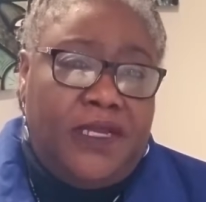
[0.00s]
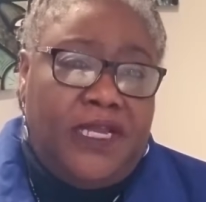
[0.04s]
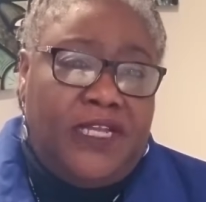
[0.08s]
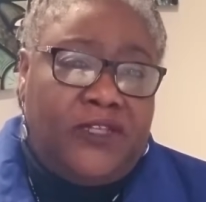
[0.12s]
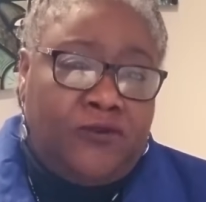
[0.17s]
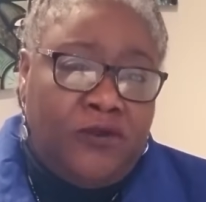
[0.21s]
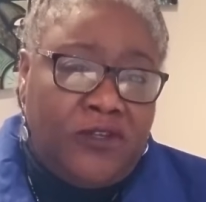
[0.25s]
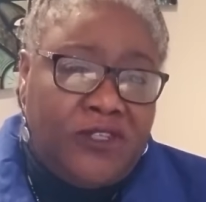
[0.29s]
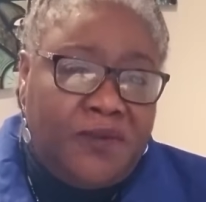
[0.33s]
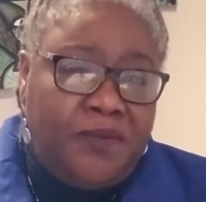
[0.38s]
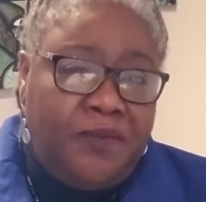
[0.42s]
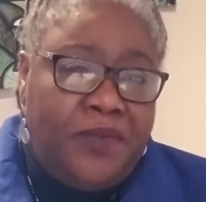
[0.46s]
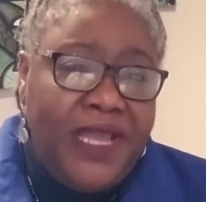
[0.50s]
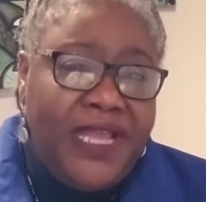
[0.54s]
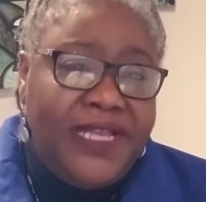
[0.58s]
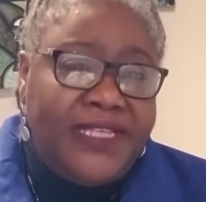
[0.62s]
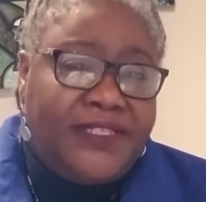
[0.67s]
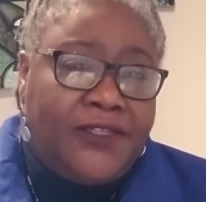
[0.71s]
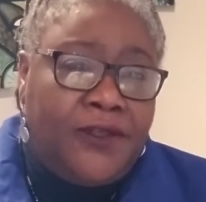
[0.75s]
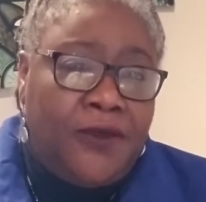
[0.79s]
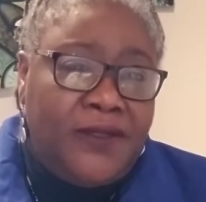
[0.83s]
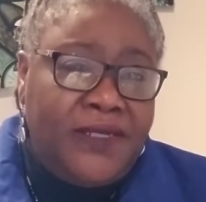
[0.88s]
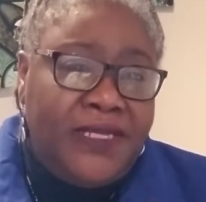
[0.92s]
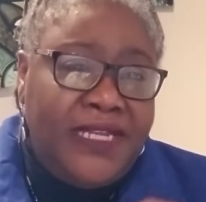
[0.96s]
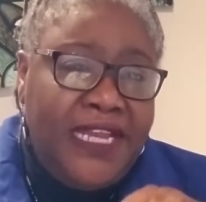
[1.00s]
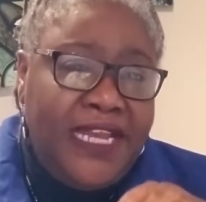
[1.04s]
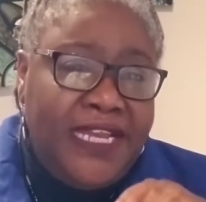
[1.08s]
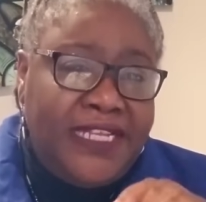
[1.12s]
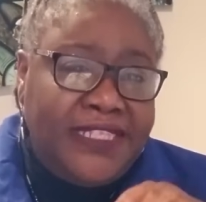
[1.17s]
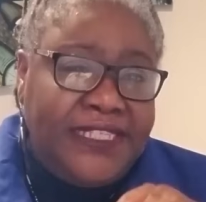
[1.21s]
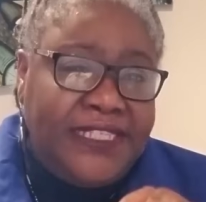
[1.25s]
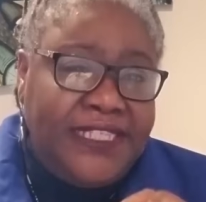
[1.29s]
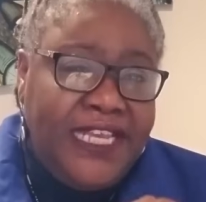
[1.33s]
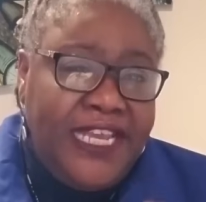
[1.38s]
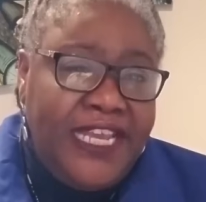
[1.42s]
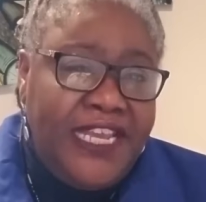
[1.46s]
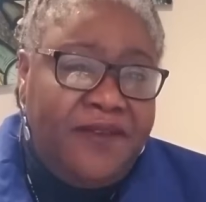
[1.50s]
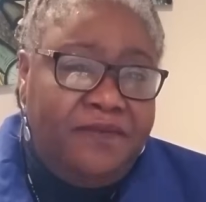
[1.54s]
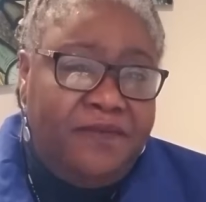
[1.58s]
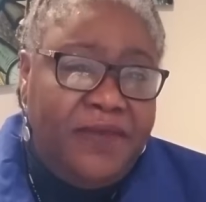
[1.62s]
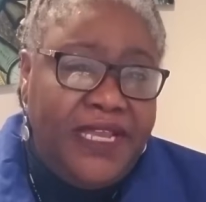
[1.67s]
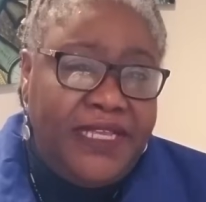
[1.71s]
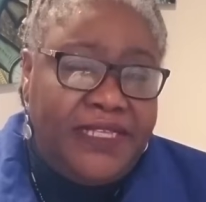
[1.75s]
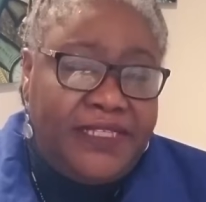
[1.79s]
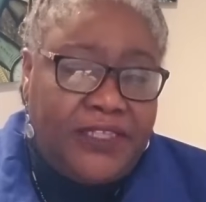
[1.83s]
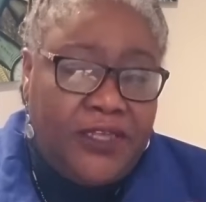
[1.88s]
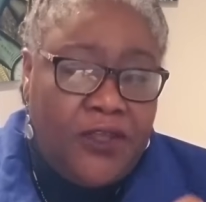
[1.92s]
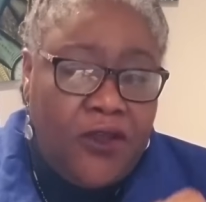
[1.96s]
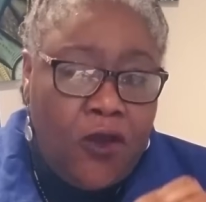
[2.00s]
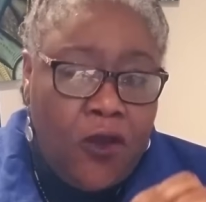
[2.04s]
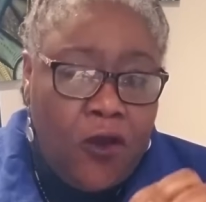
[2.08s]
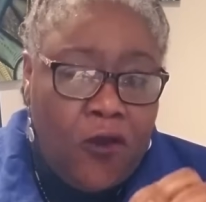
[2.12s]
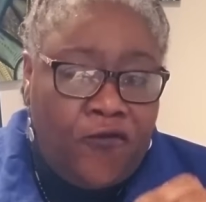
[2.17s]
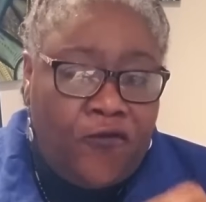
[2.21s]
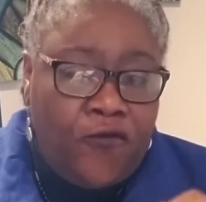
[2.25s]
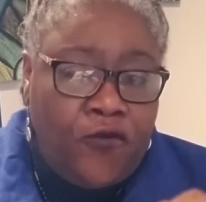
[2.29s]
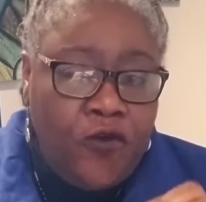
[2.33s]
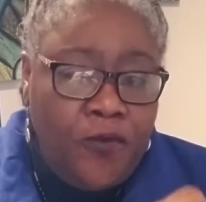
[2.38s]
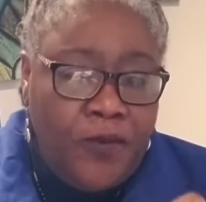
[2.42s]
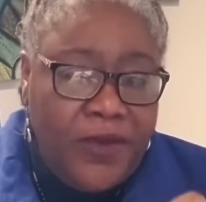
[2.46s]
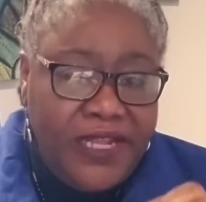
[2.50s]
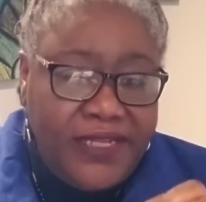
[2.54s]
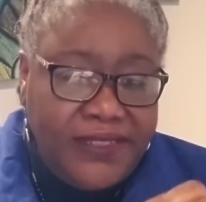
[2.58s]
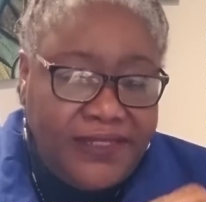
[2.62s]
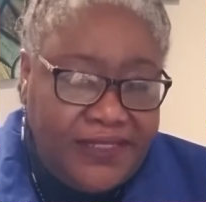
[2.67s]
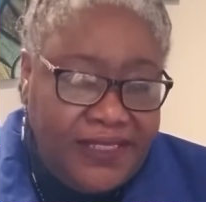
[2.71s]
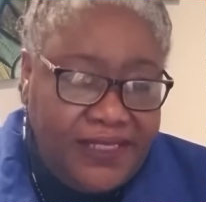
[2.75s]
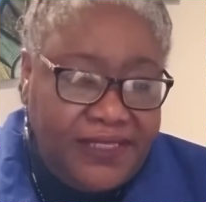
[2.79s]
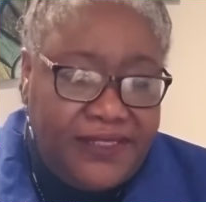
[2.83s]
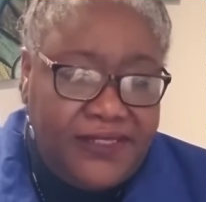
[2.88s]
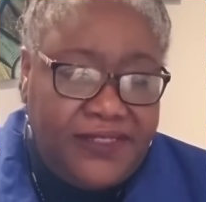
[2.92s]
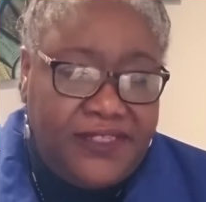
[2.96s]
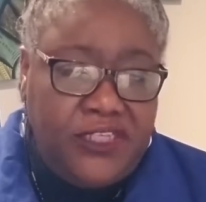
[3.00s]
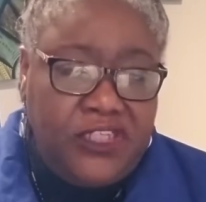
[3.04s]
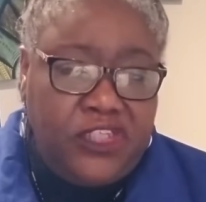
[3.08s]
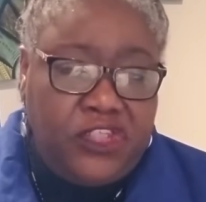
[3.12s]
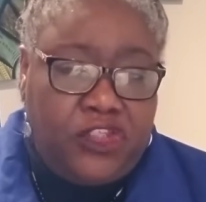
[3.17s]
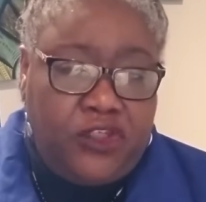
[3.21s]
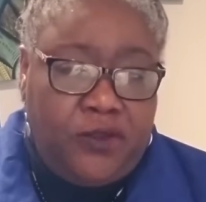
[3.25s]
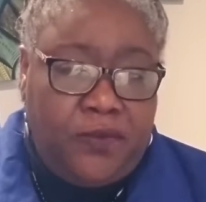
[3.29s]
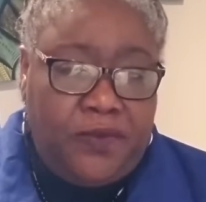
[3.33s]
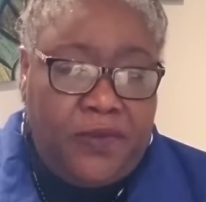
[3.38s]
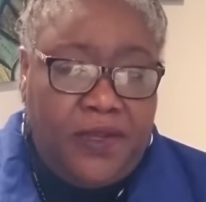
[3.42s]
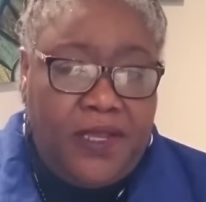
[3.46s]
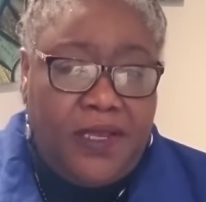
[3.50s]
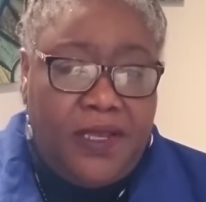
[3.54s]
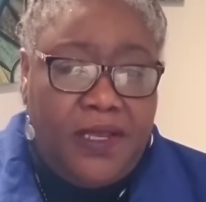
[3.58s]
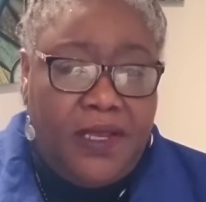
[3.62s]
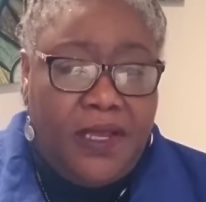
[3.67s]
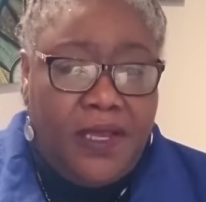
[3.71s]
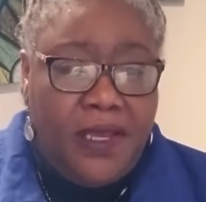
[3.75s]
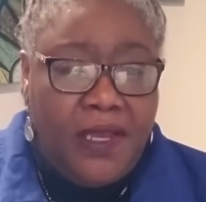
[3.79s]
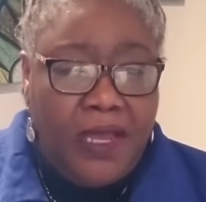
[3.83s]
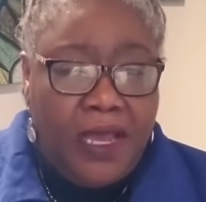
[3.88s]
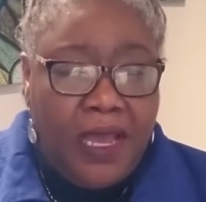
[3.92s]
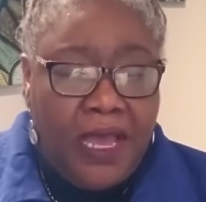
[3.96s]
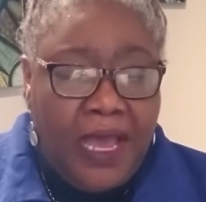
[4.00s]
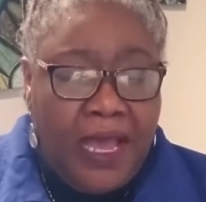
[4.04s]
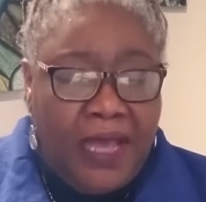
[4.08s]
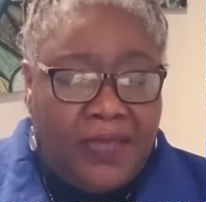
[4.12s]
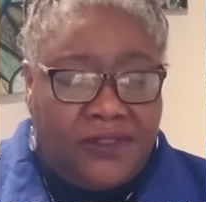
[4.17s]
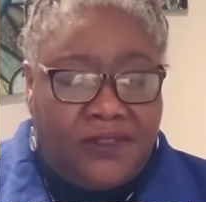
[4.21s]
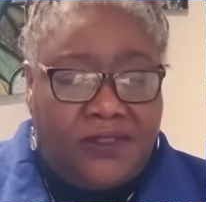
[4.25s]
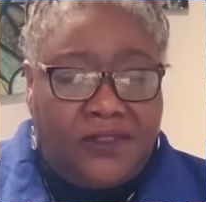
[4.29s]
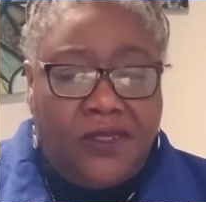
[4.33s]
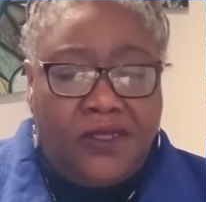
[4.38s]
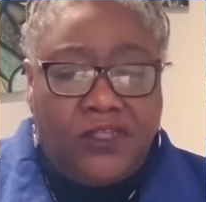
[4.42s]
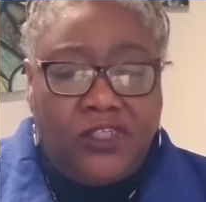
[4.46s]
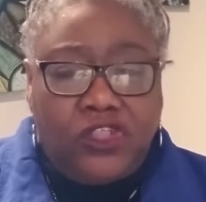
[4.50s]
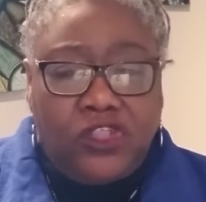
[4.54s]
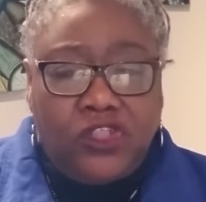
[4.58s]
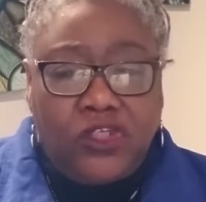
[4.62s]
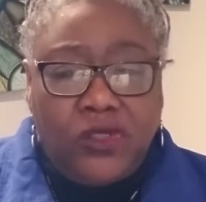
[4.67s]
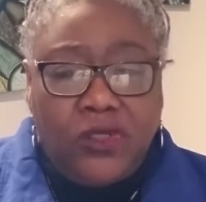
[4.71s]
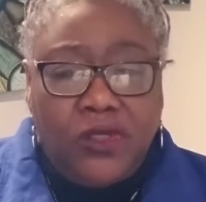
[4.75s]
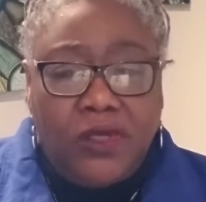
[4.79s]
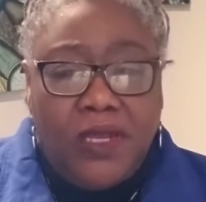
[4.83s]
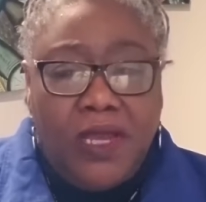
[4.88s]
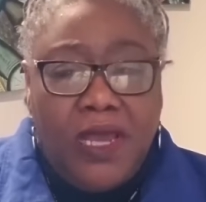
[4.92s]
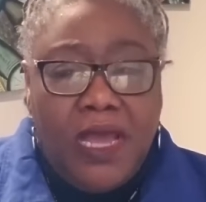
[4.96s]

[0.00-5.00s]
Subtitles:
It was based on the attainment of Roman citizenship. As such,